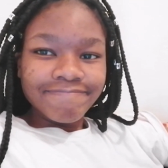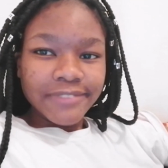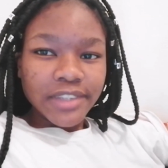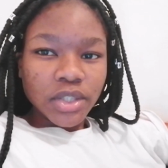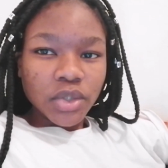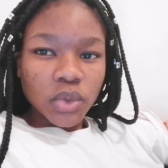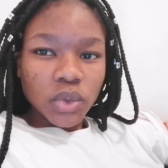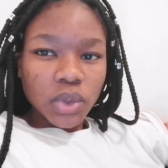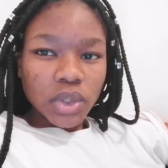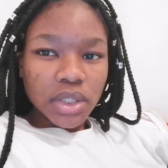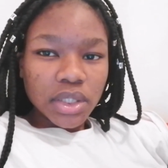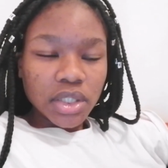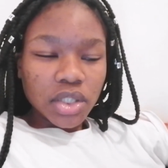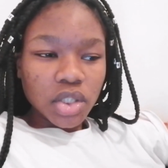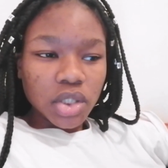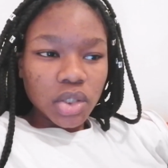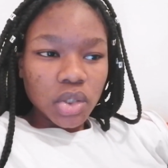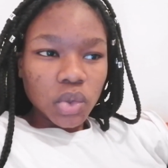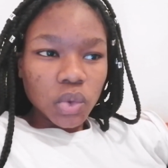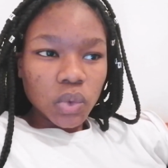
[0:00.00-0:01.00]
you know
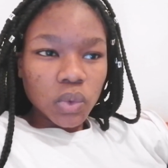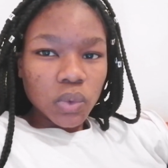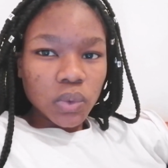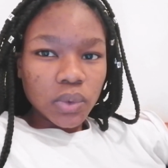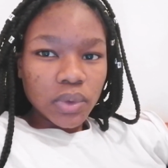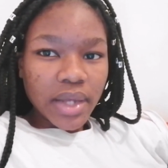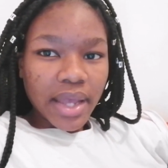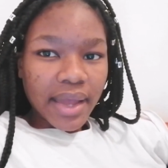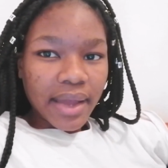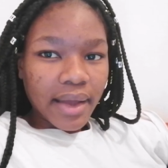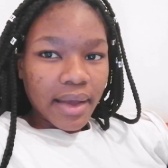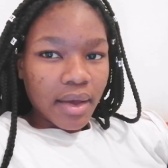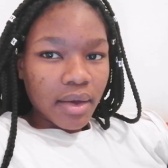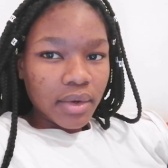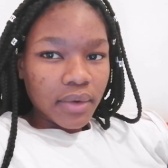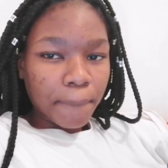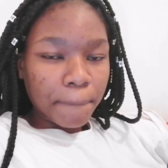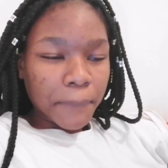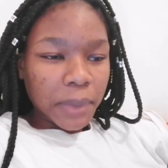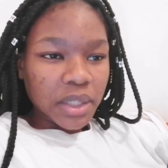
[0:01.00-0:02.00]
just to hang
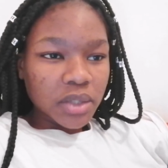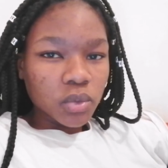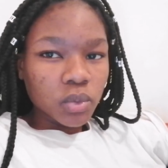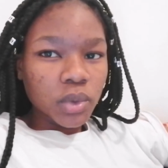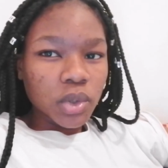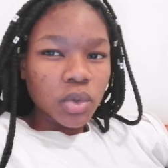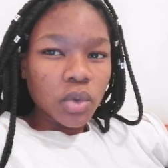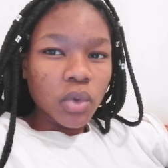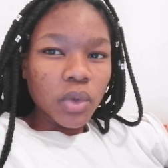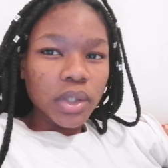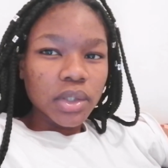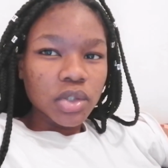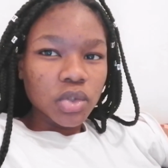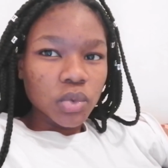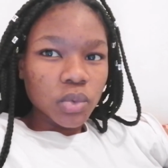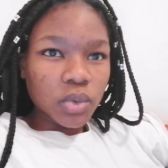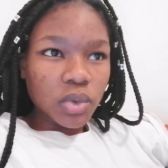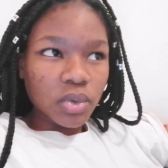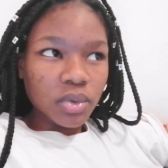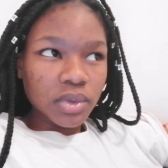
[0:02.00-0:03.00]
out a bit we're going
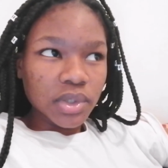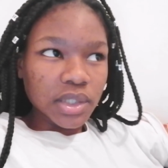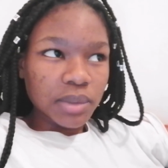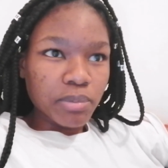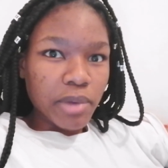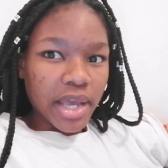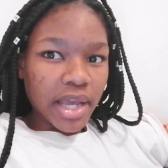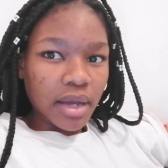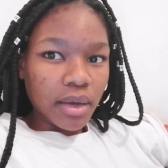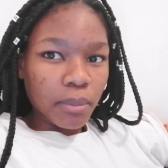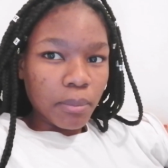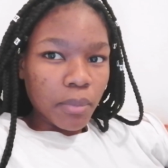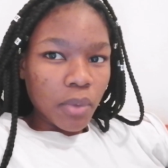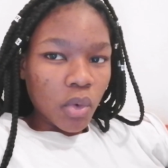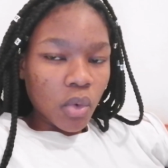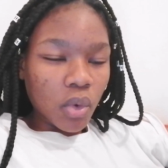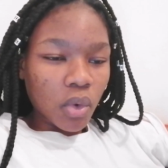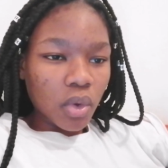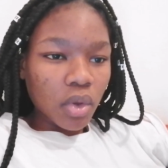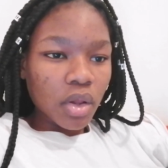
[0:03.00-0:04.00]
to rosebank
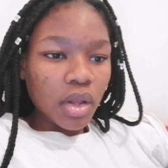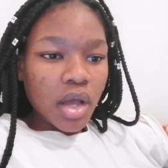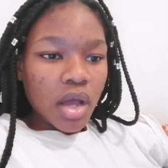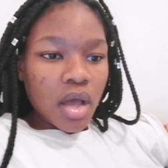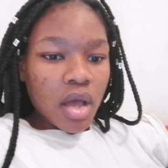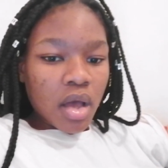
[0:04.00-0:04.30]
mall